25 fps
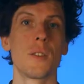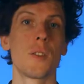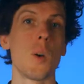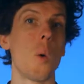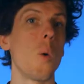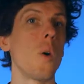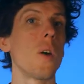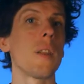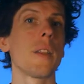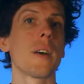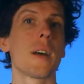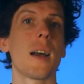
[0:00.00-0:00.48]

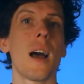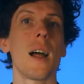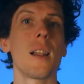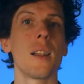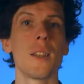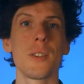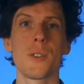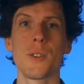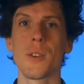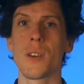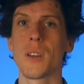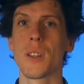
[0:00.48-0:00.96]
So all the
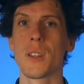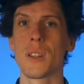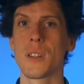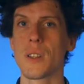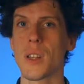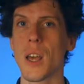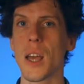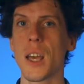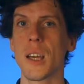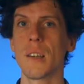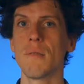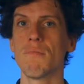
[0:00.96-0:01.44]
colors you can
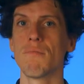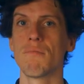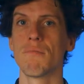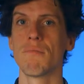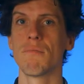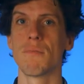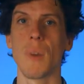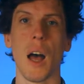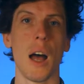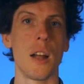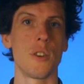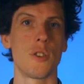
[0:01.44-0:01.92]
see
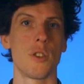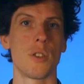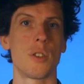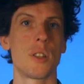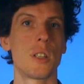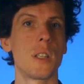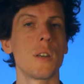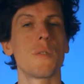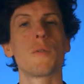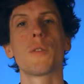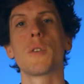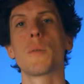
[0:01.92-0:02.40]
are
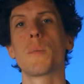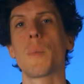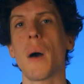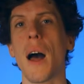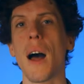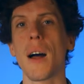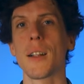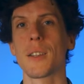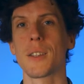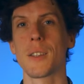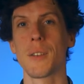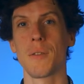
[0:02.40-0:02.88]
just different
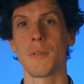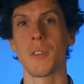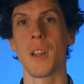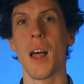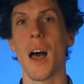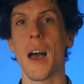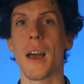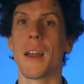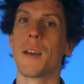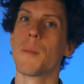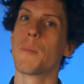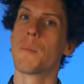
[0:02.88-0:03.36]
parts of
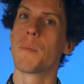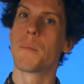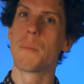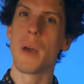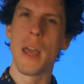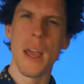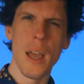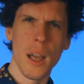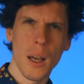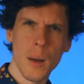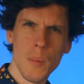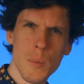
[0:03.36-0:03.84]
light
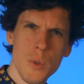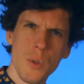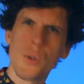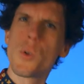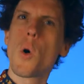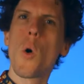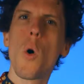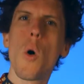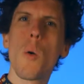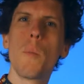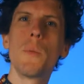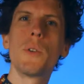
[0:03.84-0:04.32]
being
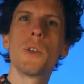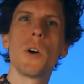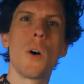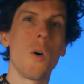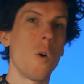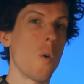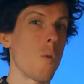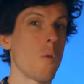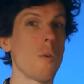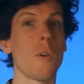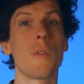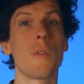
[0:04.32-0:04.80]
absorbed or